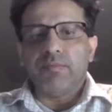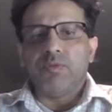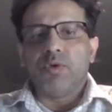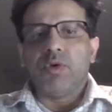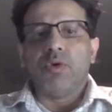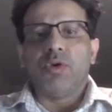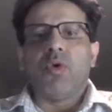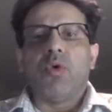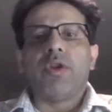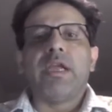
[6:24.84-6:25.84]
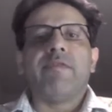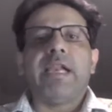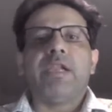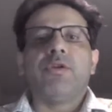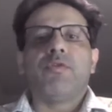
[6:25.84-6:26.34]
no real
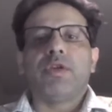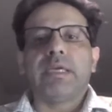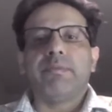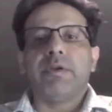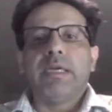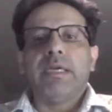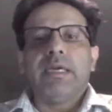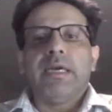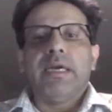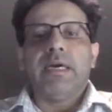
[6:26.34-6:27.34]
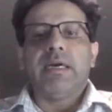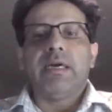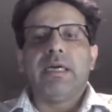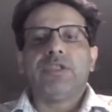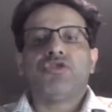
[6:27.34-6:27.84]
value to, for example,
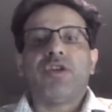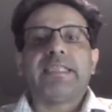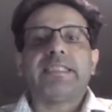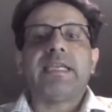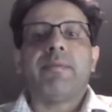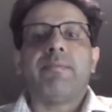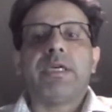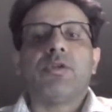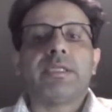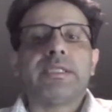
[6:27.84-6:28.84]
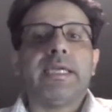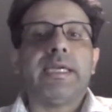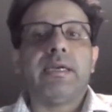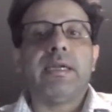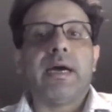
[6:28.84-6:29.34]
tracing a particular
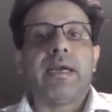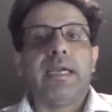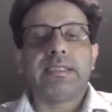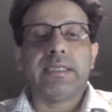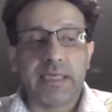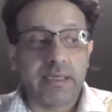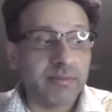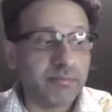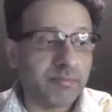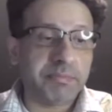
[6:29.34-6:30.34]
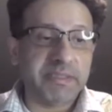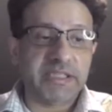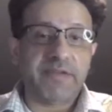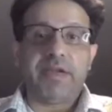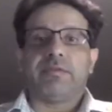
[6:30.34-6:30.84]
SID unless it's a
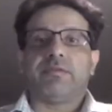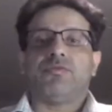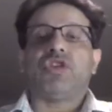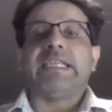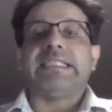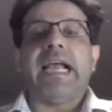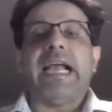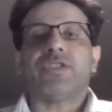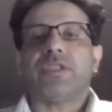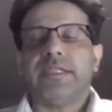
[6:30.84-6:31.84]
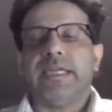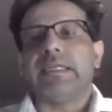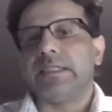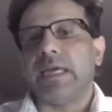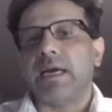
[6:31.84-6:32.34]
specific transaction
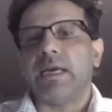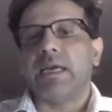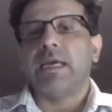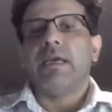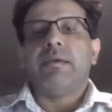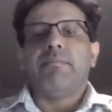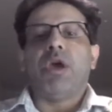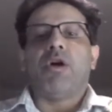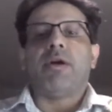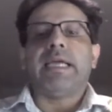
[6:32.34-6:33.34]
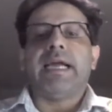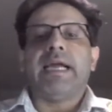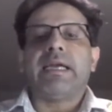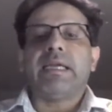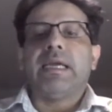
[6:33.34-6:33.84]
that is stuck. Beyond that,